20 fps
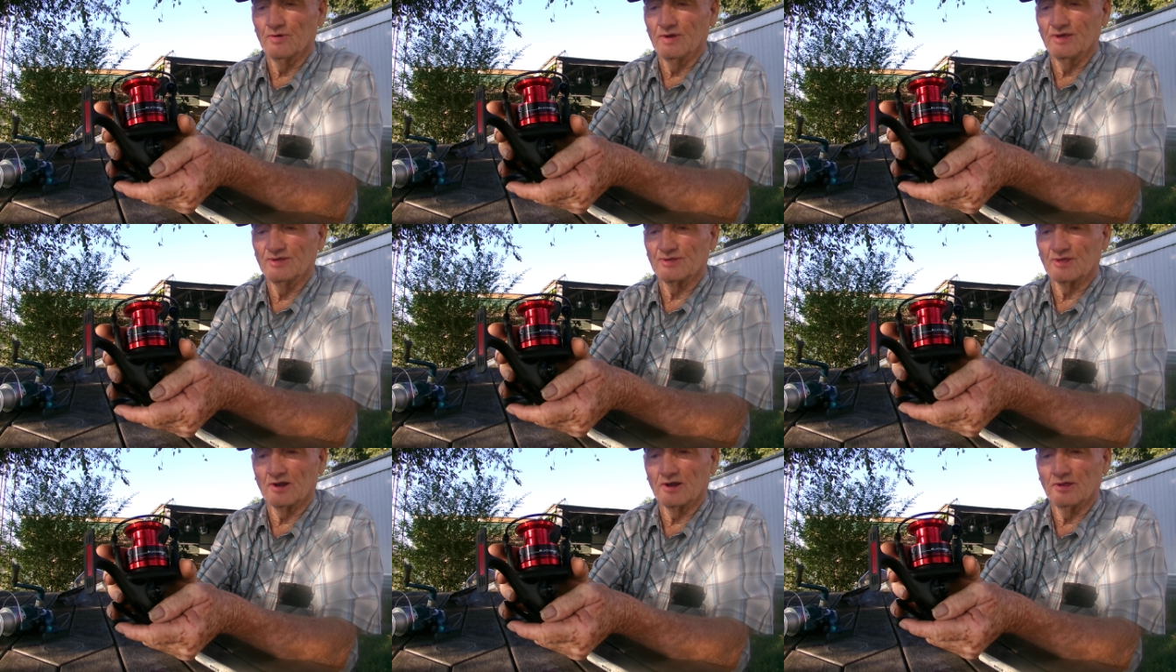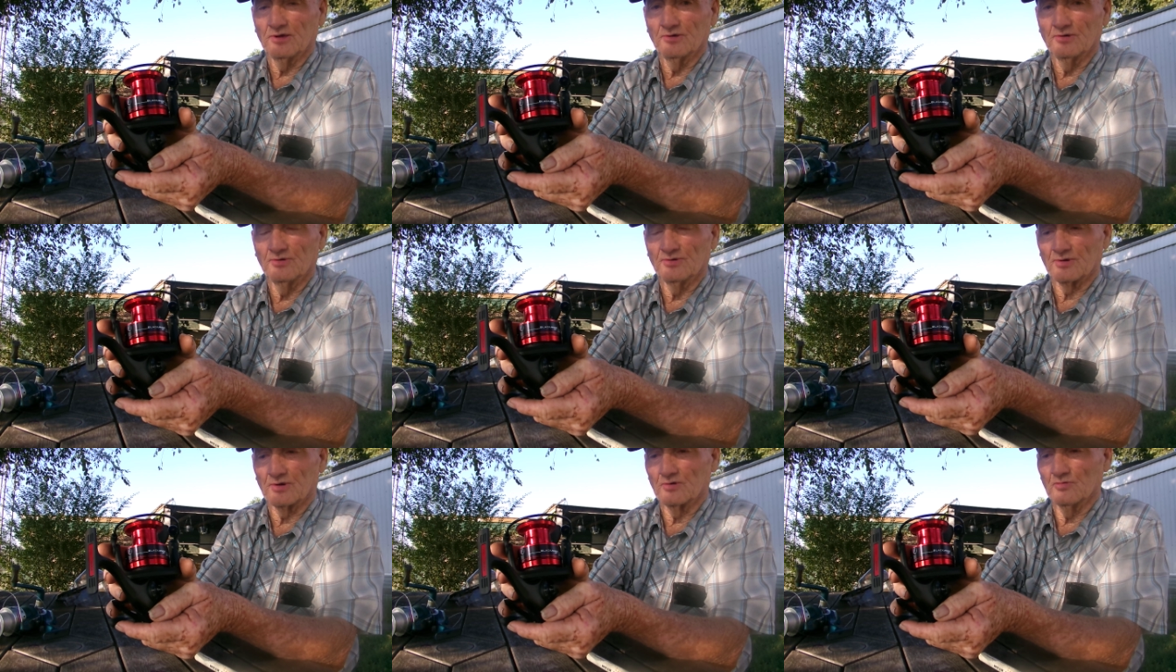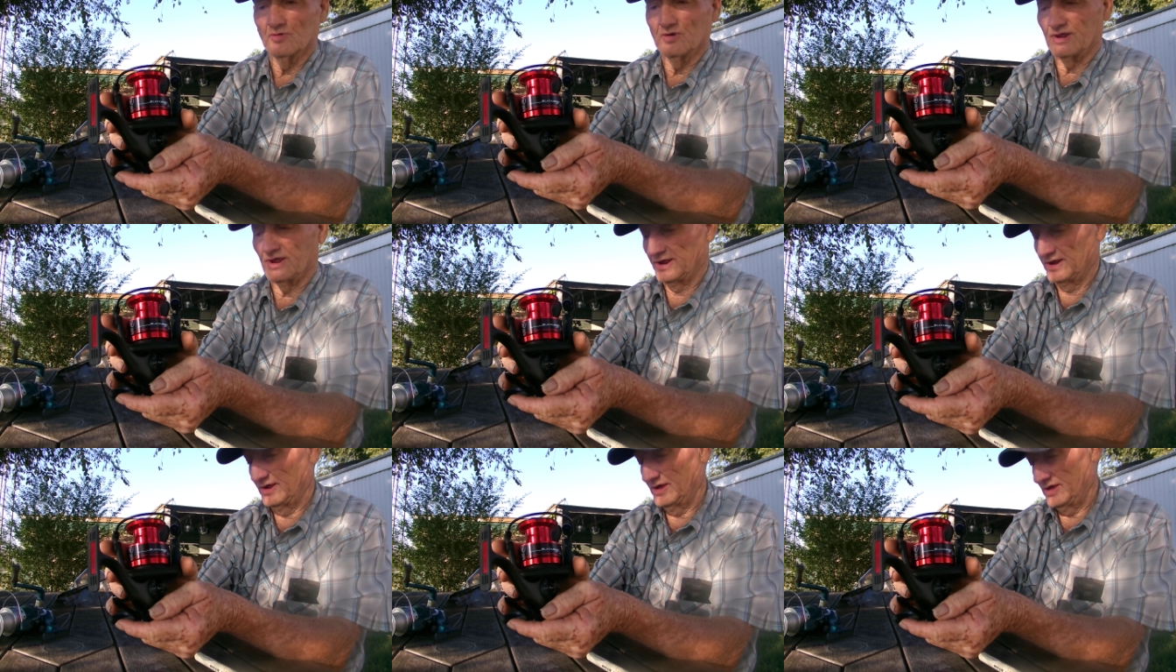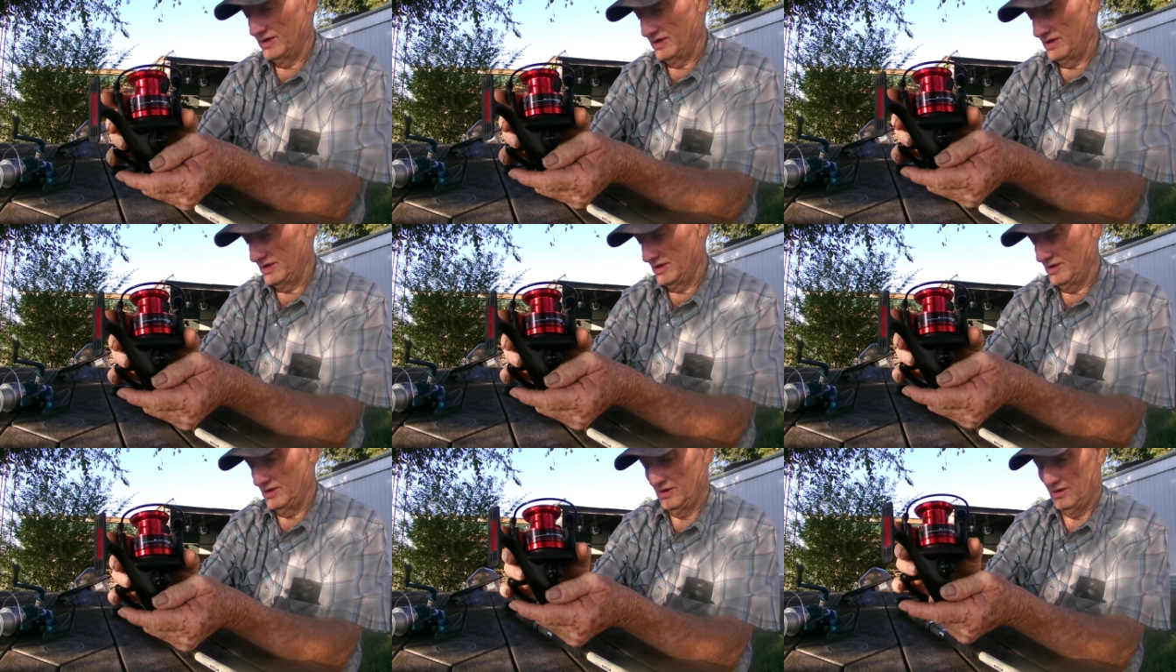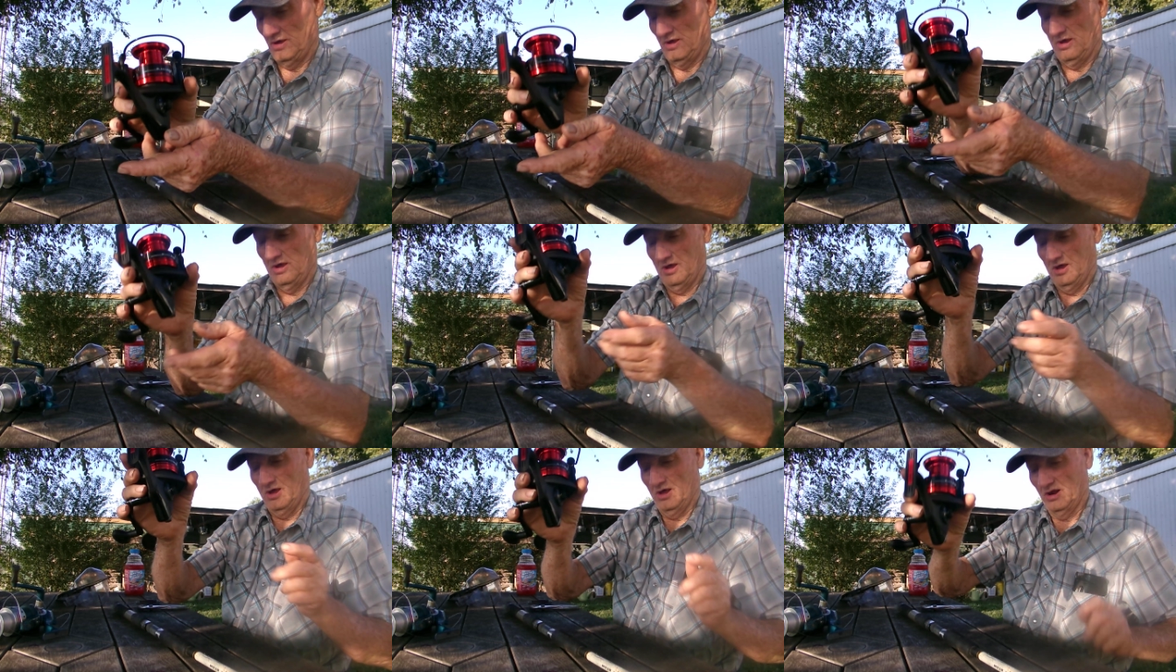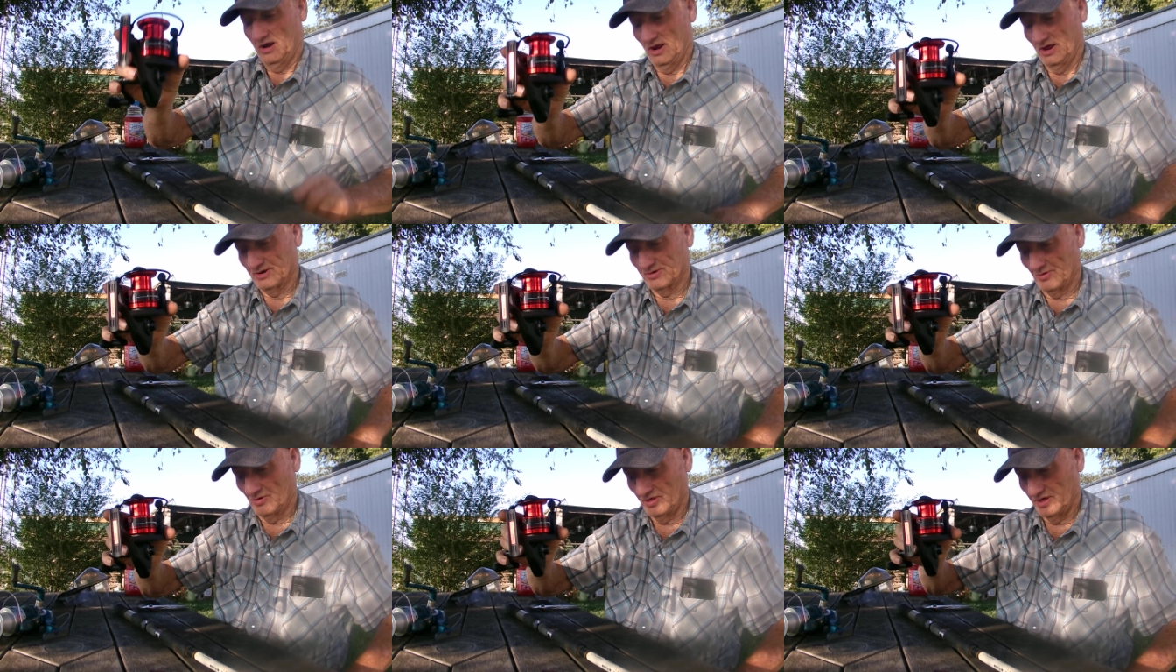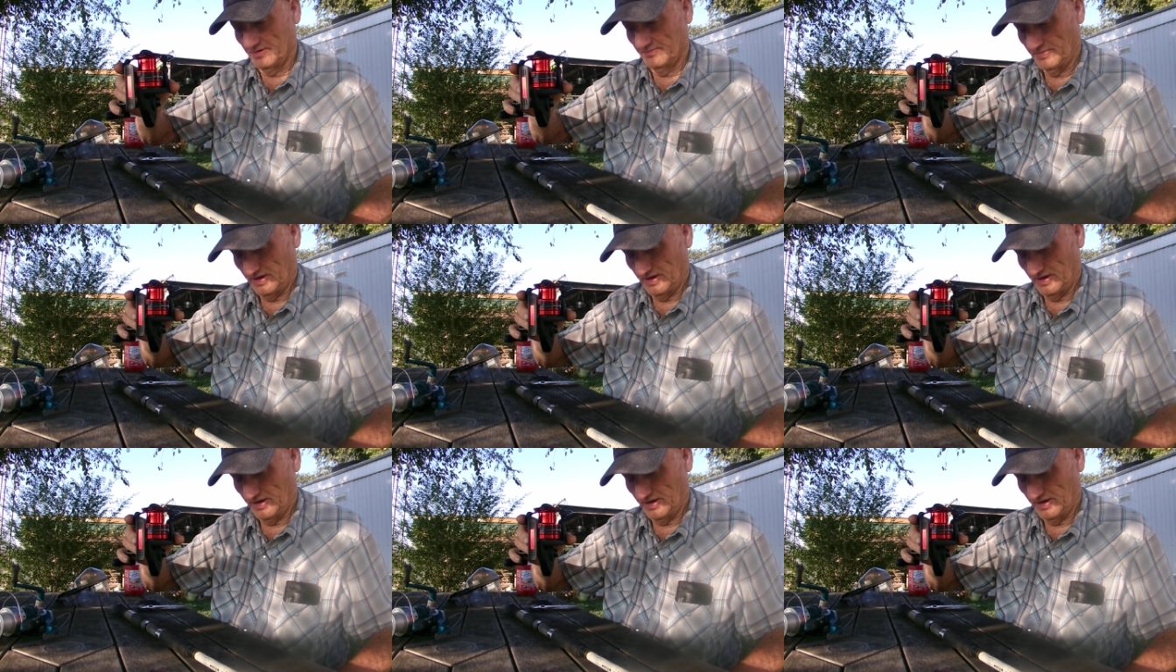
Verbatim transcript: easy to lose there, would it? Unless one of them